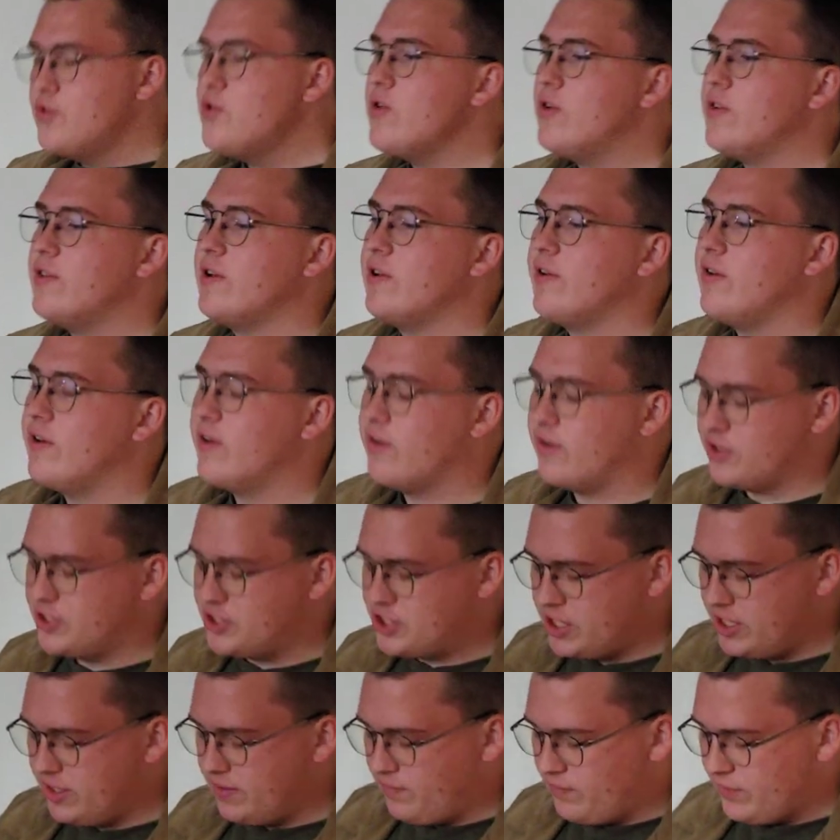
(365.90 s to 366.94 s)
Nuclear
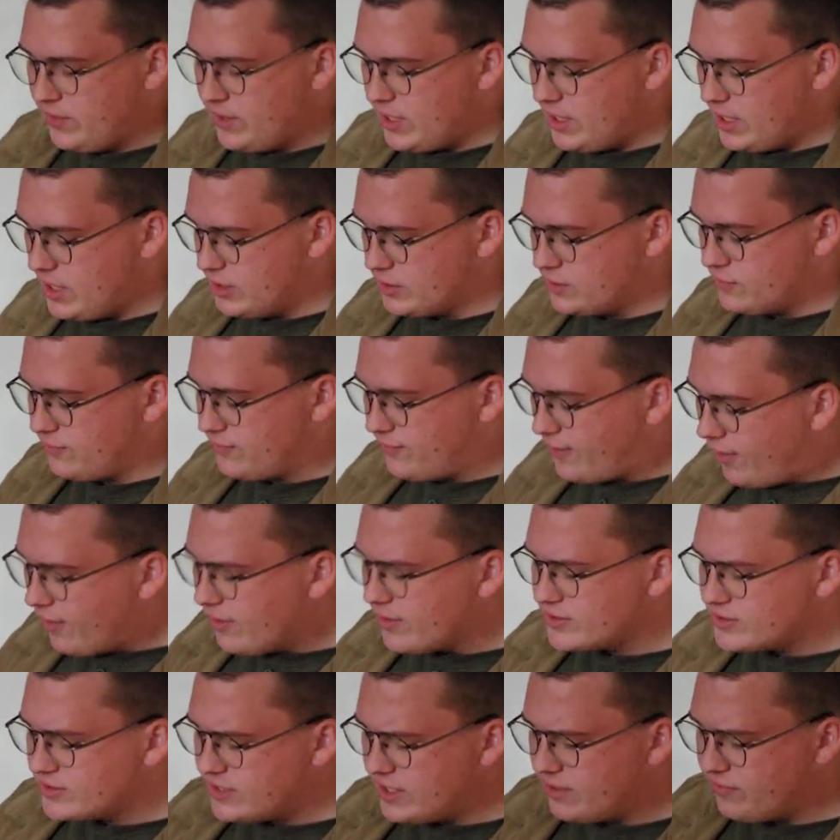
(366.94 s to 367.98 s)
energy is
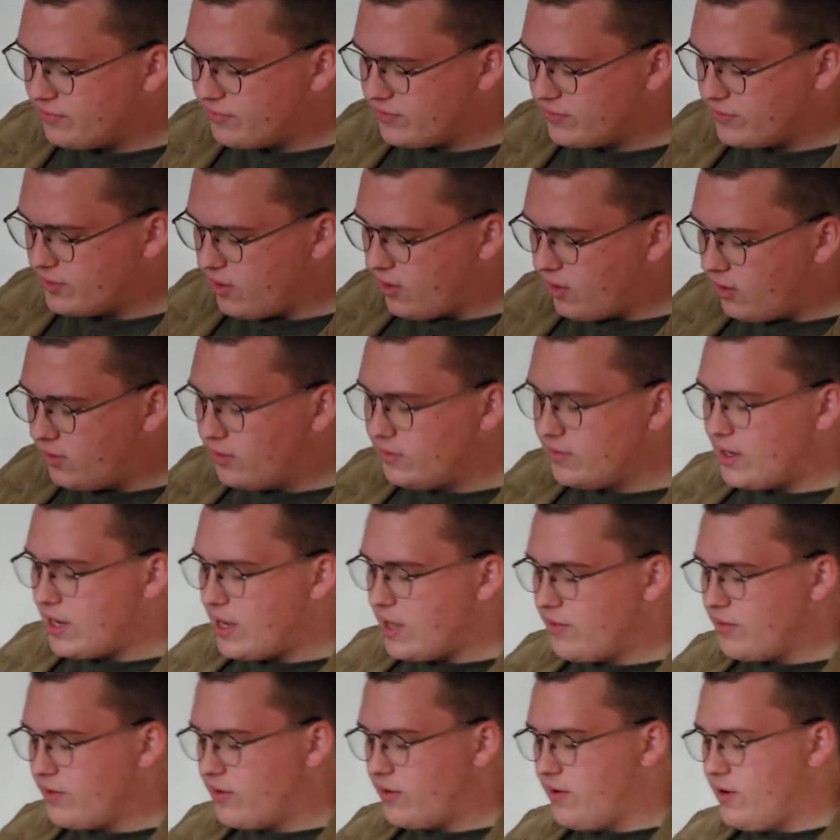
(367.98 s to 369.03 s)
far safer than all
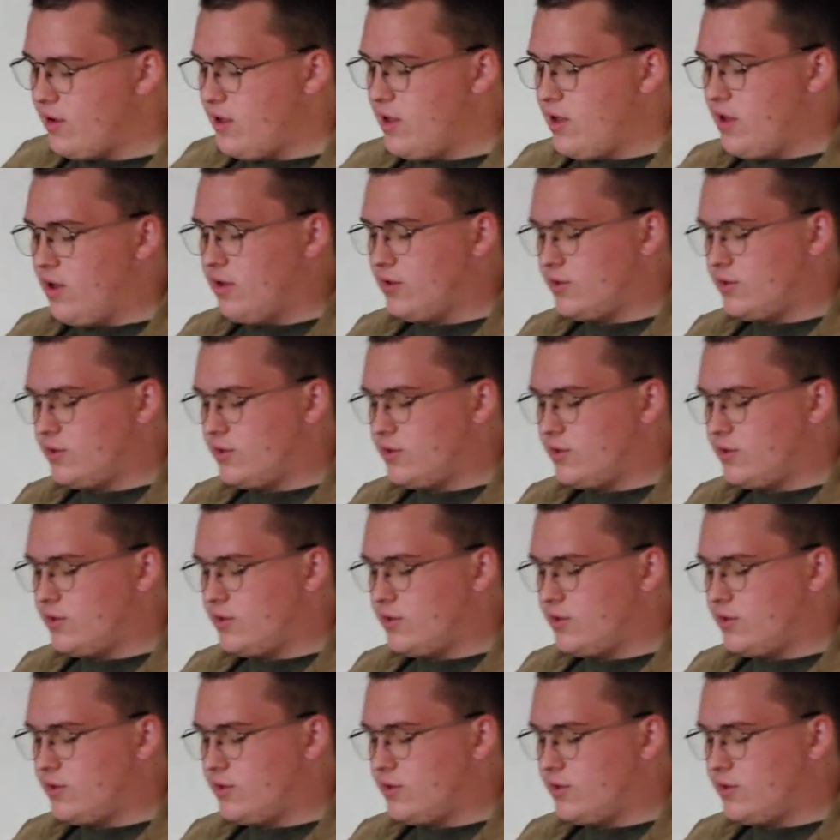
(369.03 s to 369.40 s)
other